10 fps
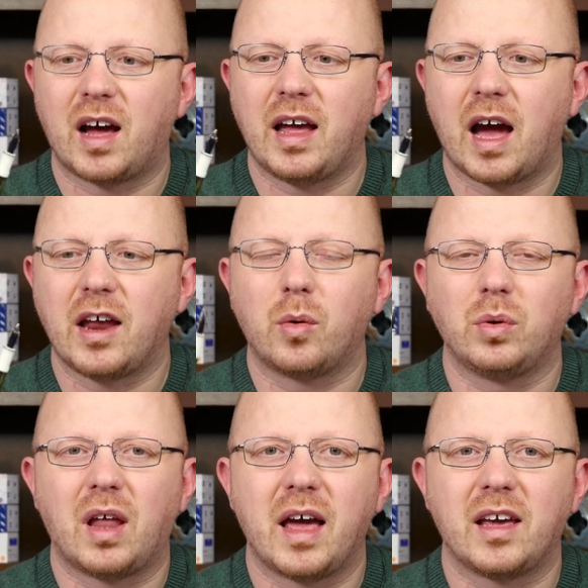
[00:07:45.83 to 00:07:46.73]
I, I,
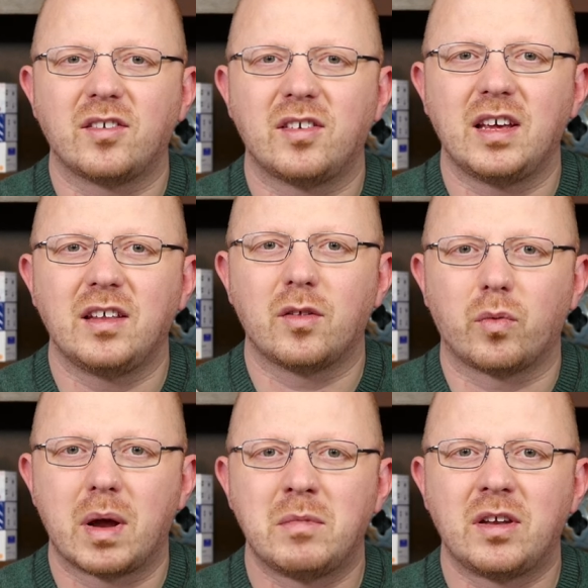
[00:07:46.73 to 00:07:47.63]
don't like seeing the
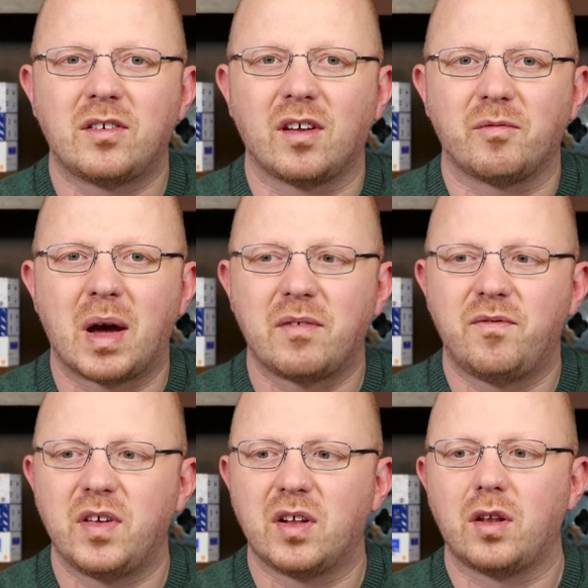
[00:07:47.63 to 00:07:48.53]
remnants of my
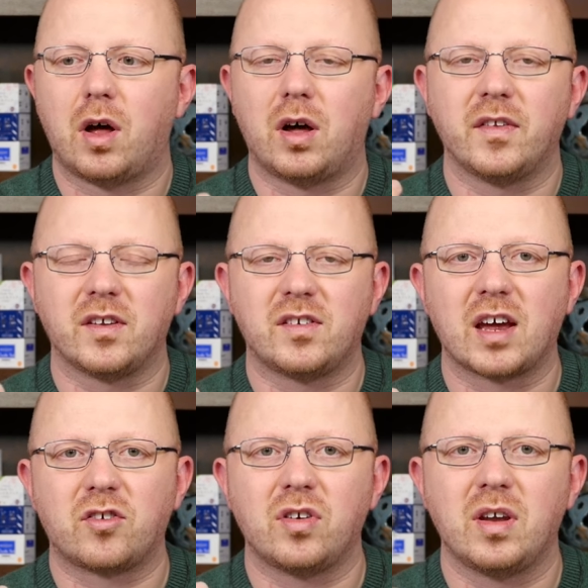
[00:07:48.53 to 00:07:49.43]
fill on the
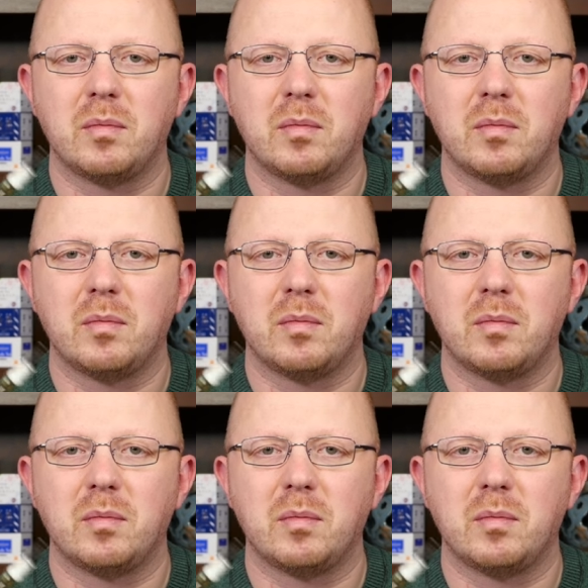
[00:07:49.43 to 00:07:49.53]
section.